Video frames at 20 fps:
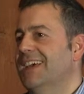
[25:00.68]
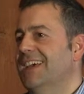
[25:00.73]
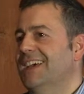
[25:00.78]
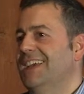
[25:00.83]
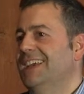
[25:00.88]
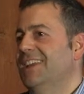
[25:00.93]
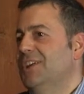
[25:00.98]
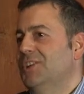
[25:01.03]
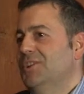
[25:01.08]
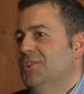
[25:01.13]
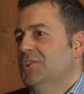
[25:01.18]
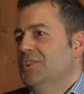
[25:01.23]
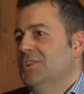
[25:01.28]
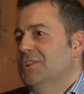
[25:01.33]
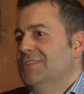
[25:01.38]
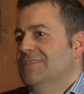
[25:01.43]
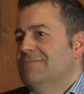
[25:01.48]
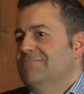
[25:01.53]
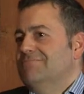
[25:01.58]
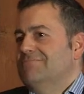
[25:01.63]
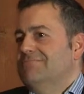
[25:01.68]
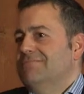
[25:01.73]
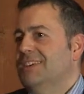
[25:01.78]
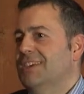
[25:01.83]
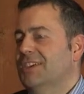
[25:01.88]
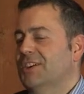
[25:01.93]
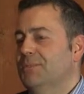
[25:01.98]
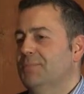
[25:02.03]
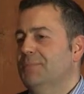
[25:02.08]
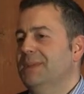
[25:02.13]
you know,
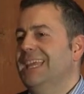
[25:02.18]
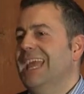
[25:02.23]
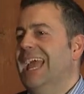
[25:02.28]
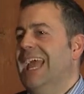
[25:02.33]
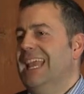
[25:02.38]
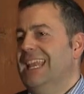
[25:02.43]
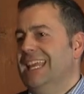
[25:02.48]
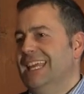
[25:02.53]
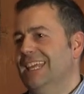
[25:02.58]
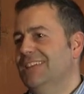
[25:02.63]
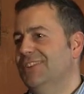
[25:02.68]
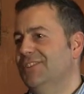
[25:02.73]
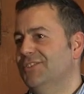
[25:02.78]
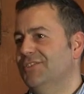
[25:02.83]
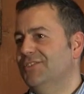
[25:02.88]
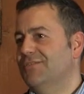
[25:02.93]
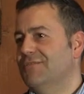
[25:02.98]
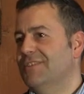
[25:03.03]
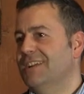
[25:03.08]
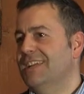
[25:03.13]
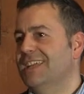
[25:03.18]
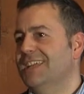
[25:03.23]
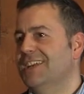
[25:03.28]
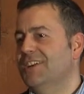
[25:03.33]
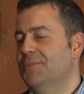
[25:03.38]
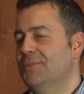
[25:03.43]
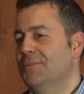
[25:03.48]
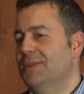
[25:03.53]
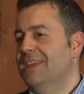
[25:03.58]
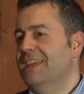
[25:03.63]
it could be any industry, it
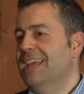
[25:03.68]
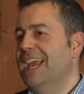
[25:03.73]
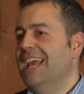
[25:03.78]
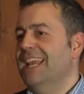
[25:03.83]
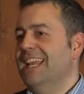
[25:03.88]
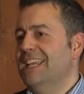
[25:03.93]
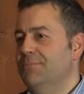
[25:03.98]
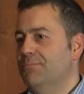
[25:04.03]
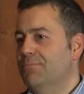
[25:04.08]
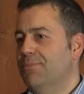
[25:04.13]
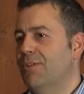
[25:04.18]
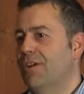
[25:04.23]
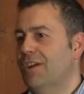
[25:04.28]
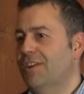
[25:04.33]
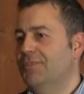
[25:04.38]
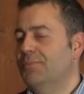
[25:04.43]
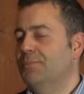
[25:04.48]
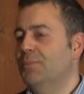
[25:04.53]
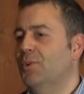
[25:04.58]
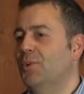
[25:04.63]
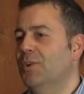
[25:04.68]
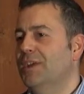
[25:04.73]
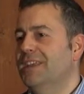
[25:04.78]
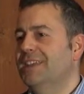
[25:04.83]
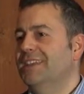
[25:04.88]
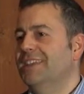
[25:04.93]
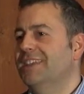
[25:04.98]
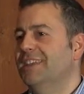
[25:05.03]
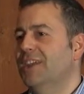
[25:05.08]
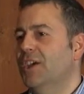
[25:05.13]
could be any price
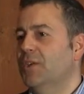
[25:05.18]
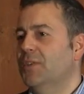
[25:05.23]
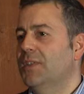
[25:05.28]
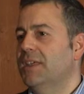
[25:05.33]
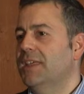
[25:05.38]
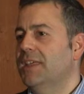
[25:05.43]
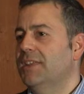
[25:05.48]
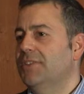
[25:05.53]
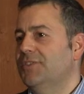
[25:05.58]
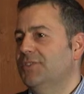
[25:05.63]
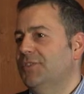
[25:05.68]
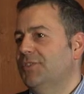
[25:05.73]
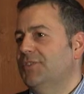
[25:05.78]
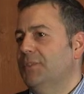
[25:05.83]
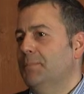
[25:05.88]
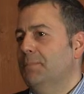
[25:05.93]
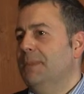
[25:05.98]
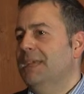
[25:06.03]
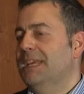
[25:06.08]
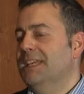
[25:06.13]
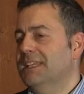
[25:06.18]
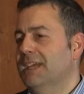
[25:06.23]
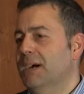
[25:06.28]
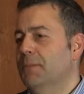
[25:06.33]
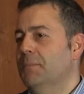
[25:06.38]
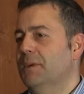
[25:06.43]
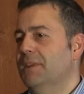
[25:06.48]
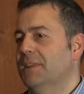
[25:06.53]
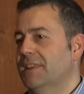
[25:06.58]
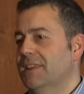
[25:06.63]
point, you know, that it's just a big
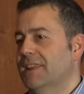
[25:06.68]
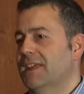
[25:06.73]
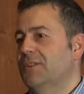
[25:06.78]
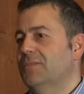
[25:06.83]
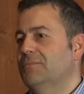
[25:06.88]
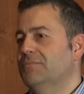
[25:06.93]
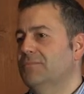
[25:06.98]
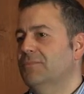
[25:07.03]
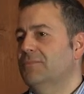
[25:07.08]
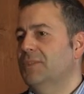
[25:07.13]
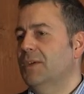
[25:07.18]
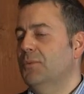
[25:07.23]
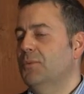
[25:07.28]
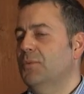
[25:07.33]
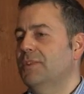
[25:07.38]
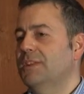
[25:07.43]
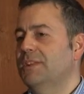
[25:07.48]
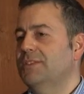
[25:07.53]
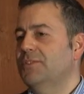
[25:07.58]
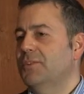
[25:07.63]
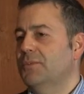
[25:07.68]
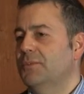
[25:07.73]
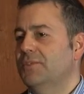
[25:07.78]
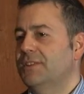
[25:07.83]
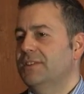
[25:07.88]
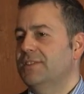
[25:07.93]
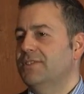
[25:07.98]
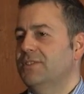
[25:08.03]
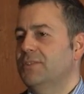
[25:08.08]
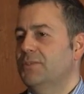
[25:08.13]
number that they wanted to
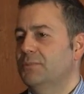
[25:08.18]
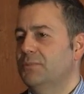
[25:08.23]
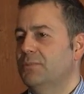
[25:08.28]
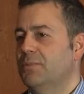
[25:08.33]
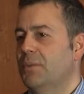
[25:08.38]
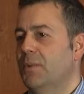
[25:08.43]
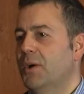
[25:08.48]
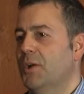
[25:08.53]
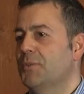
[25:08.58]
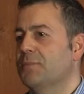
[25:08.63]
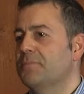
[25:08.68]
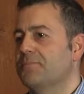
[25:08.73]
obviously to promote.